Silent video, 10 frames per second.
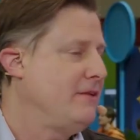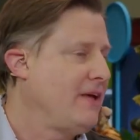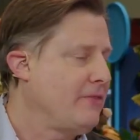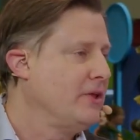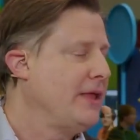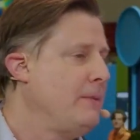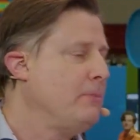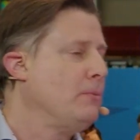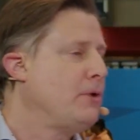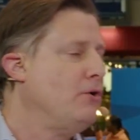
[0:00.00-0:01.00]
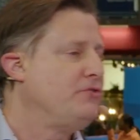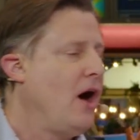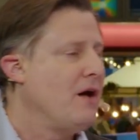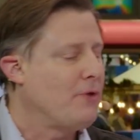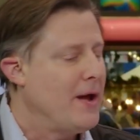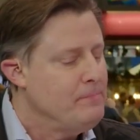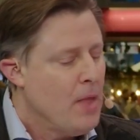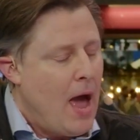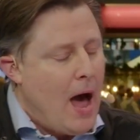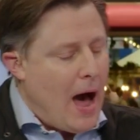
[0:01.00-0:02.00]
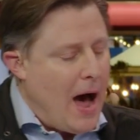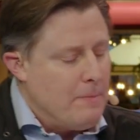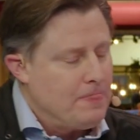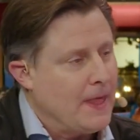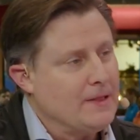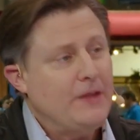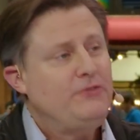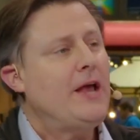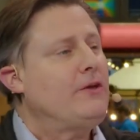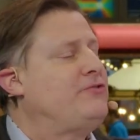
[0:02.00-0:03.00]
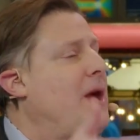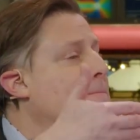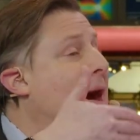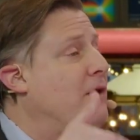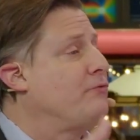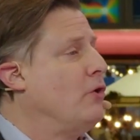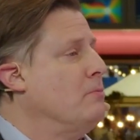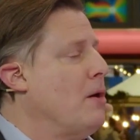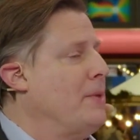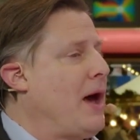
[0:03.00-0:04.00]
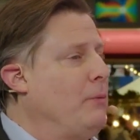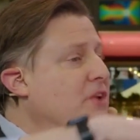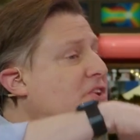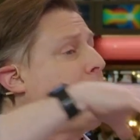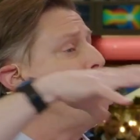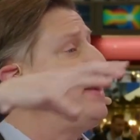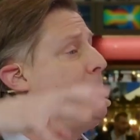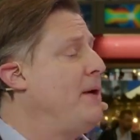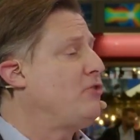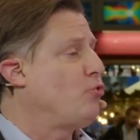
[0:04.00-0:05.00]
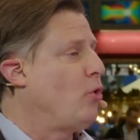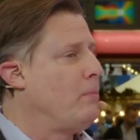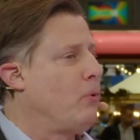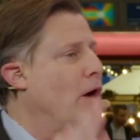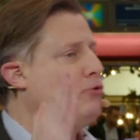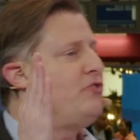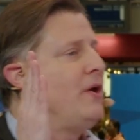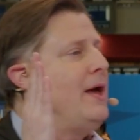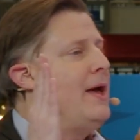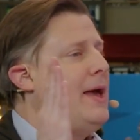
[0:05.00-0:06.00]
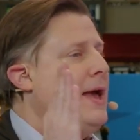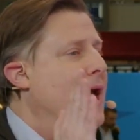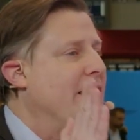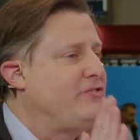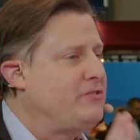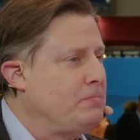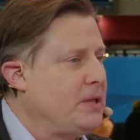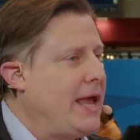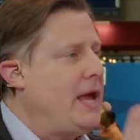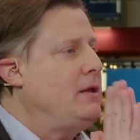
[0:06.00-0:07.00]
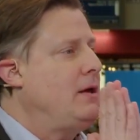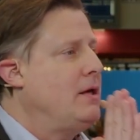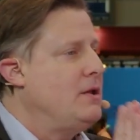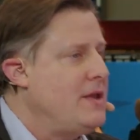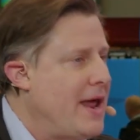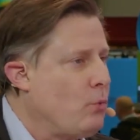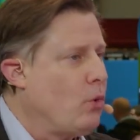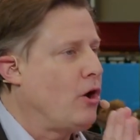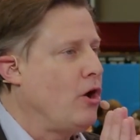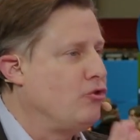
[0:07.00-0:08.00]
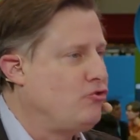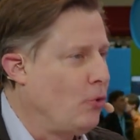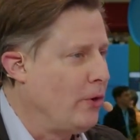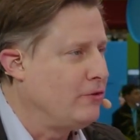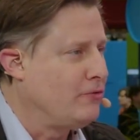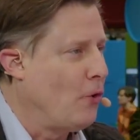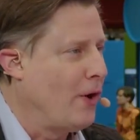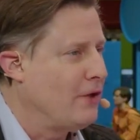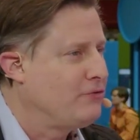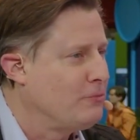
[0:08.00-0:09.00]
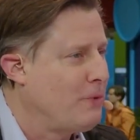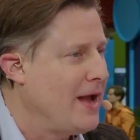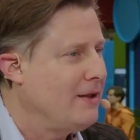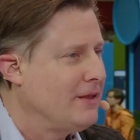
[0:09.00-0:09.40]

It's like the light bulb goes off, right? Let's take a step back for a moment. I want to take a big picture approach. Explain network assurance for us, right?